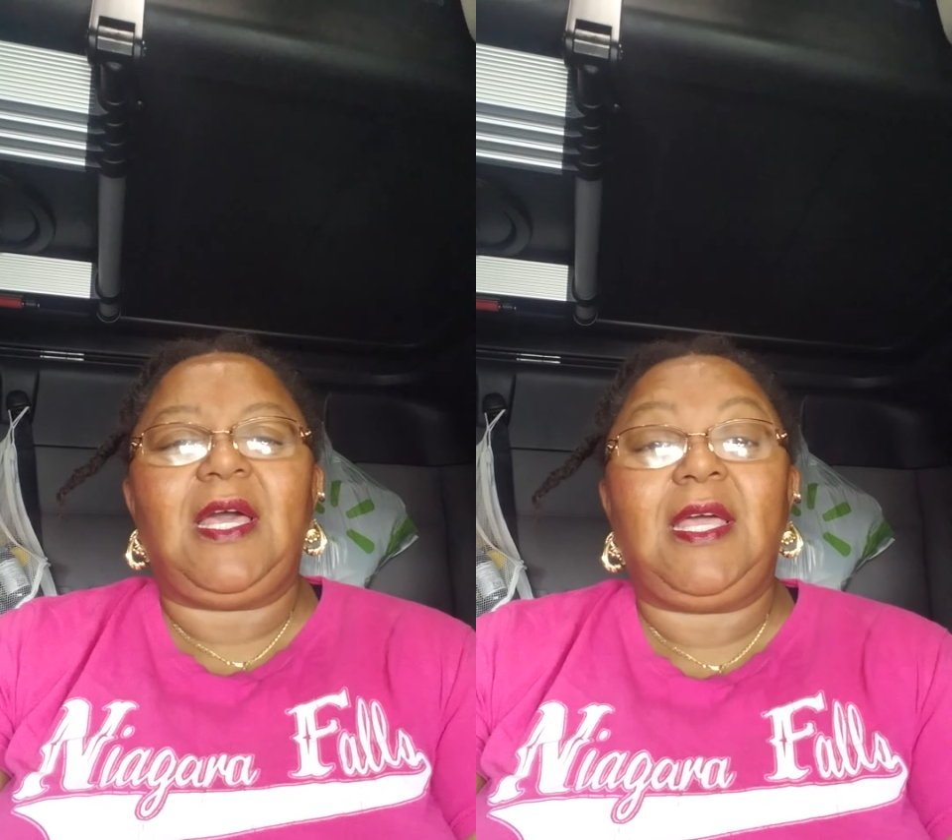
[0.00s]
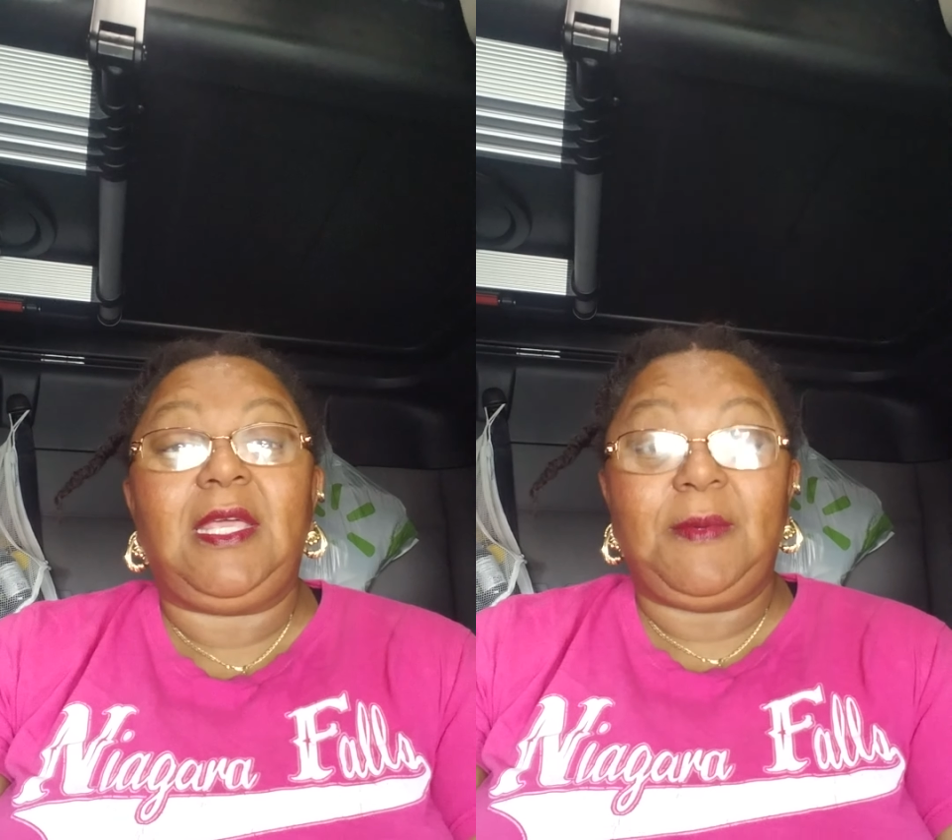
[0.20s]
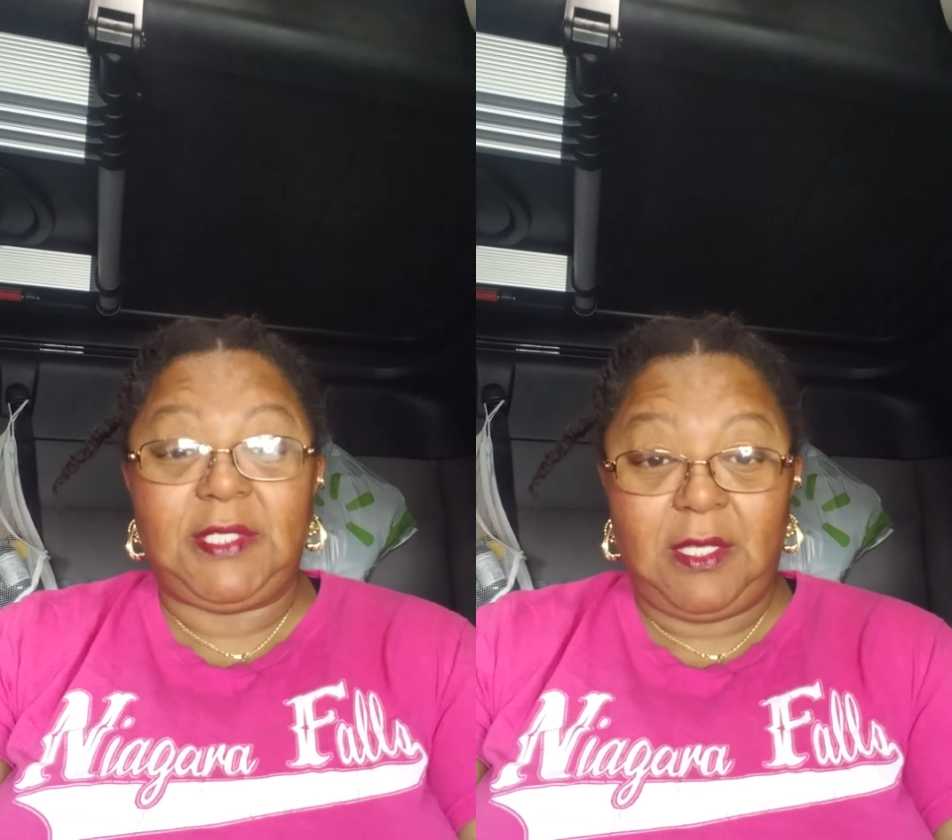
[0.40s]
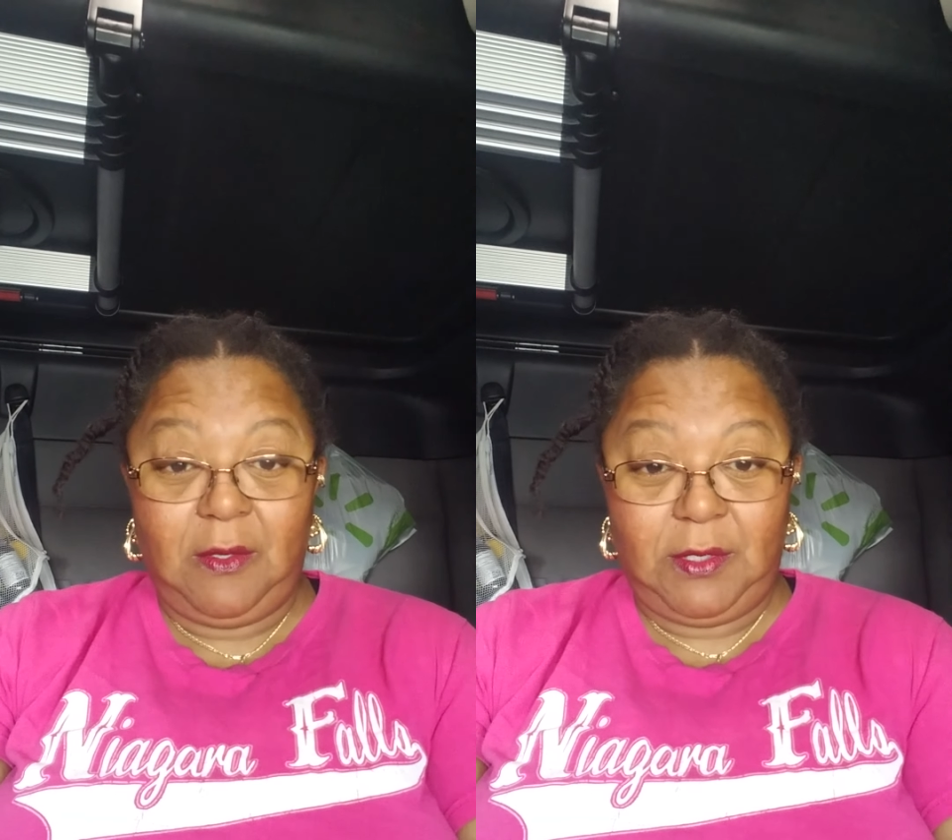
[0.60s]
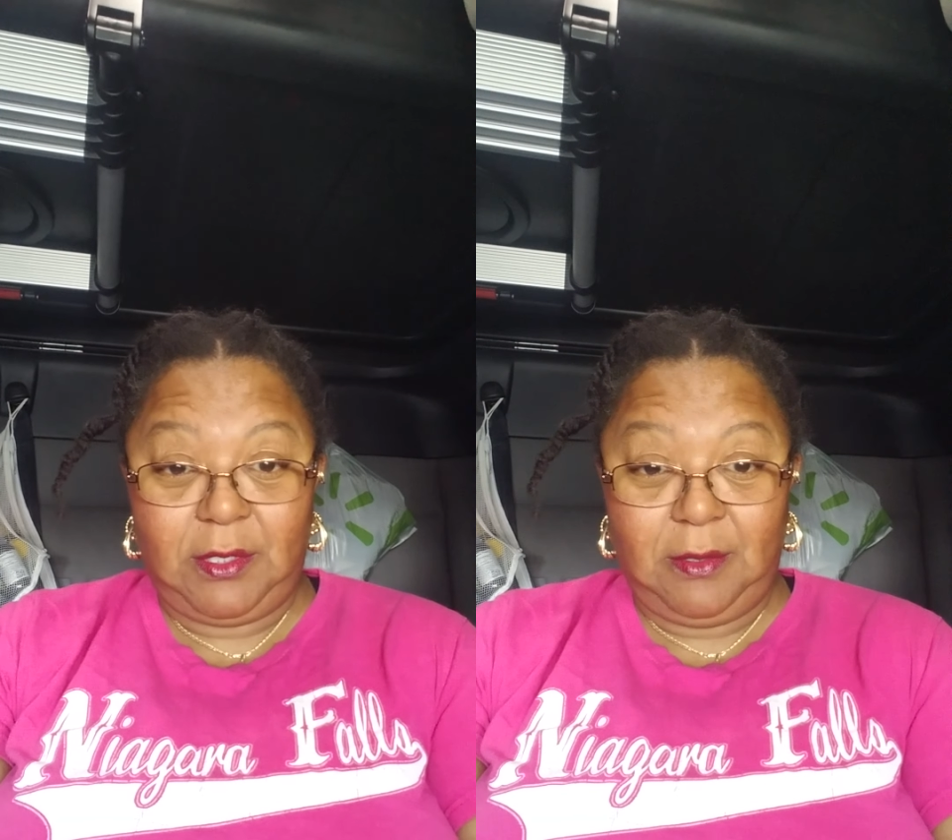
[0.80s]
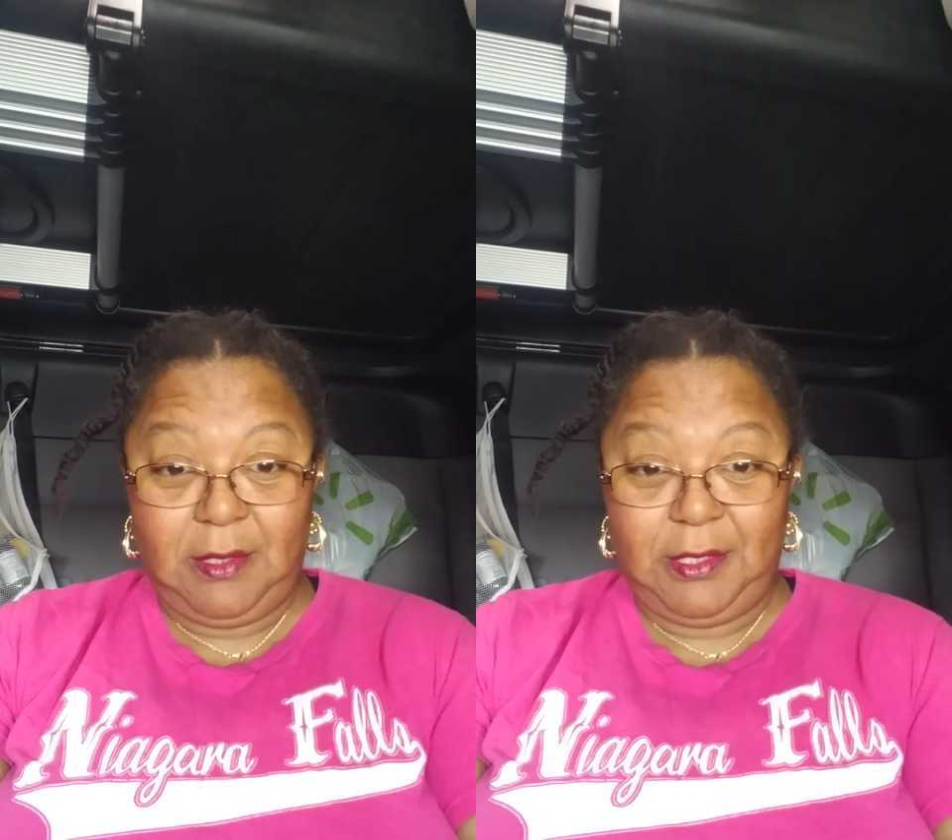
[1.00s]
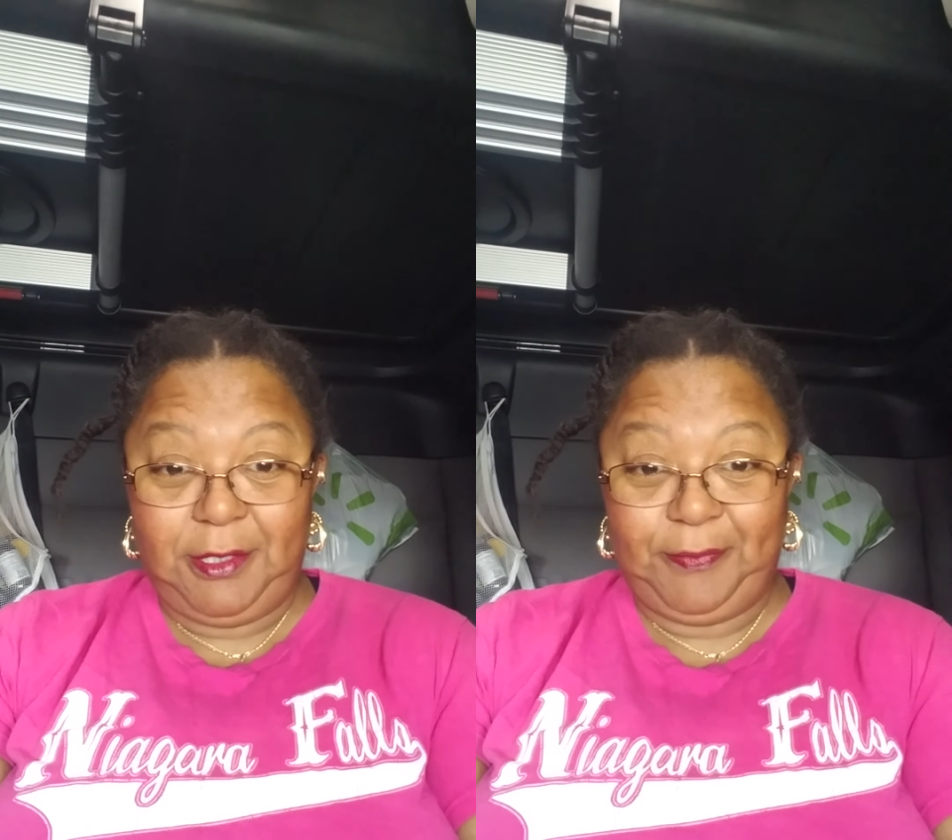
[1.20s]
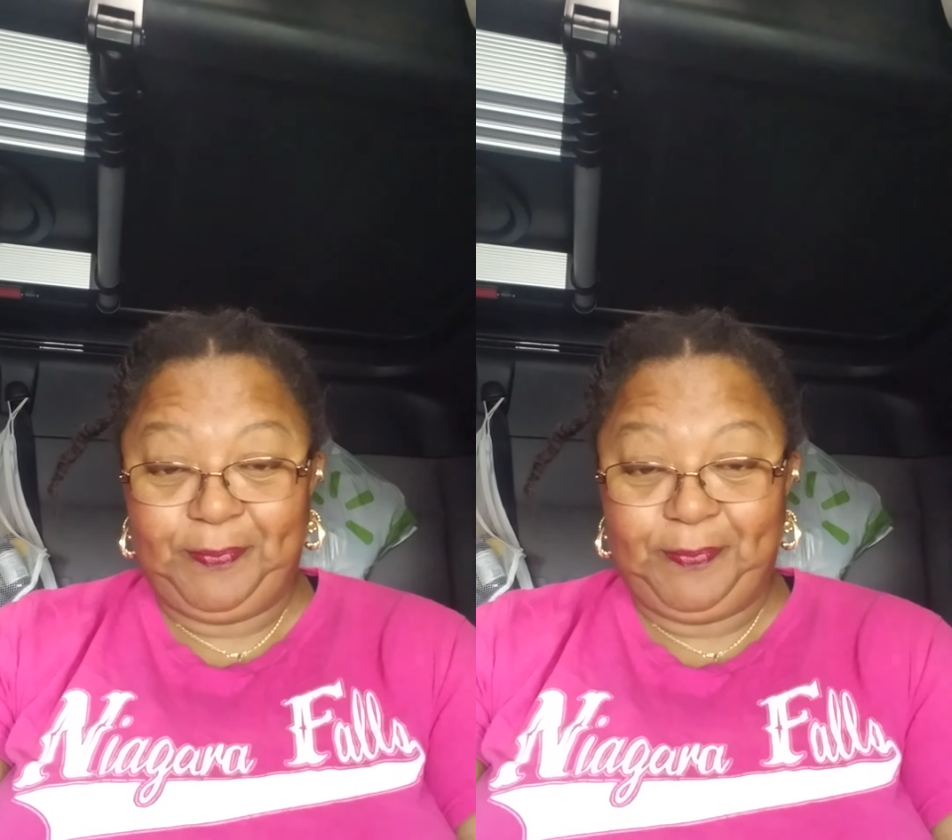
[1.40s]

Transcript: He was an old schooler.